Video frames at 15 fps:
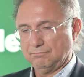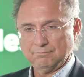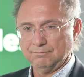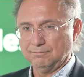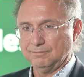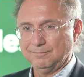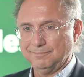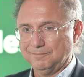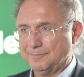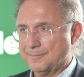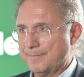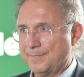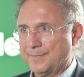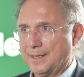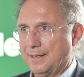
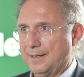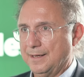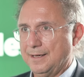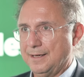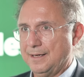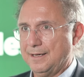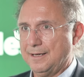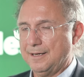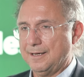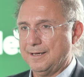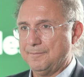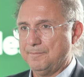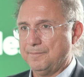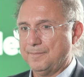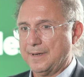
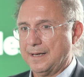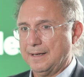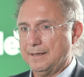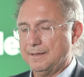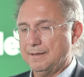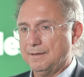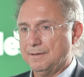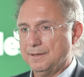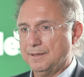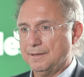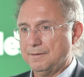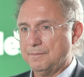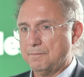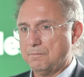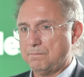Mm-hmm.
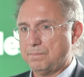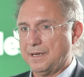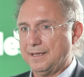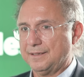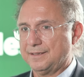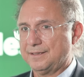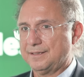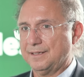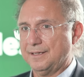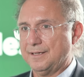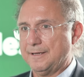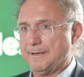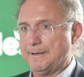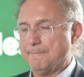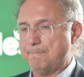But
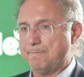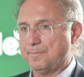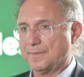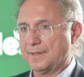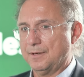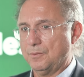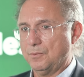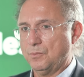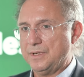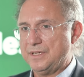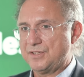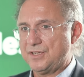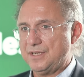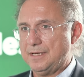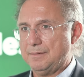we
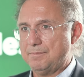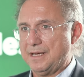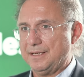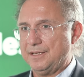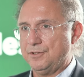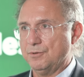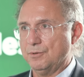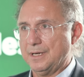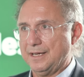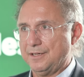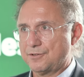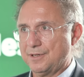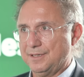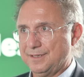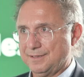see many new
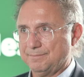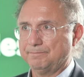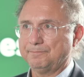entrants.